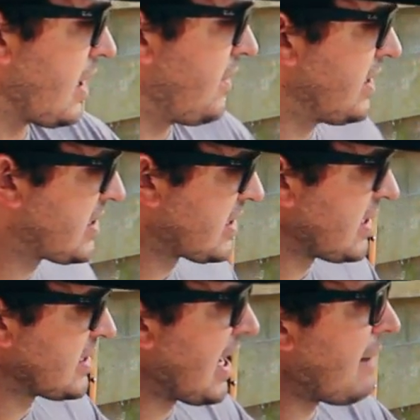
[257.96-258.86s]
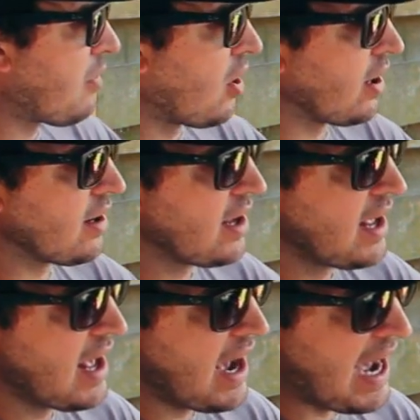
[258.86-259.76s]
And this is the top part.
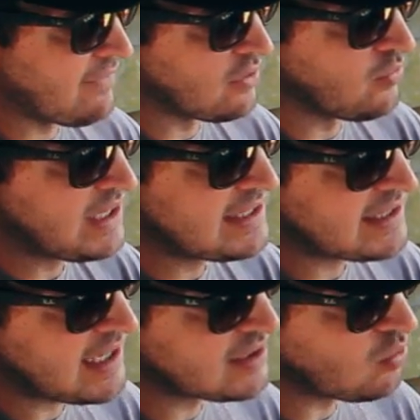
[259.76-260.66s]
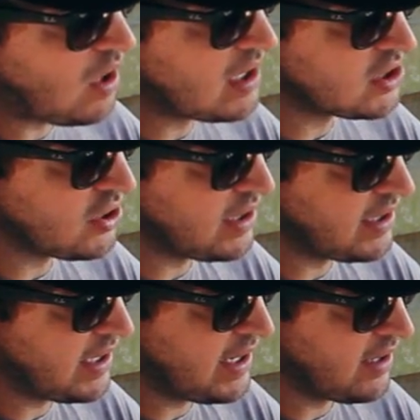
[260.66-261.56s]
I have a recessed washer in
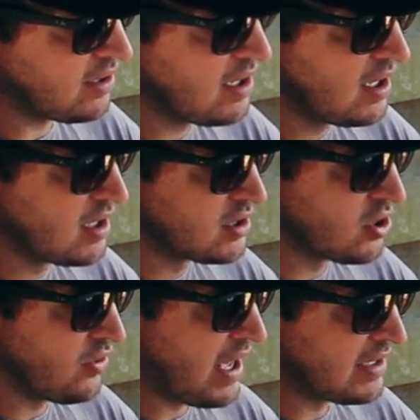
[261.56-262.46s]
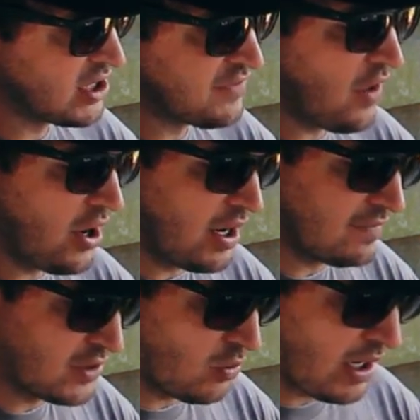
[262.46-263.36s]
here, so that just far
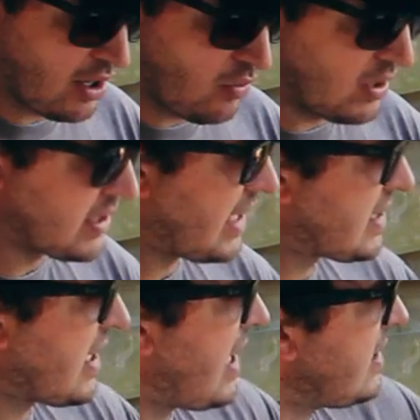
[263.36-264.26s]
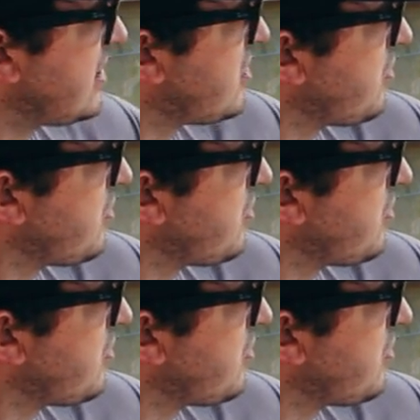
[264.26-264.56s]
enough to where once I slide this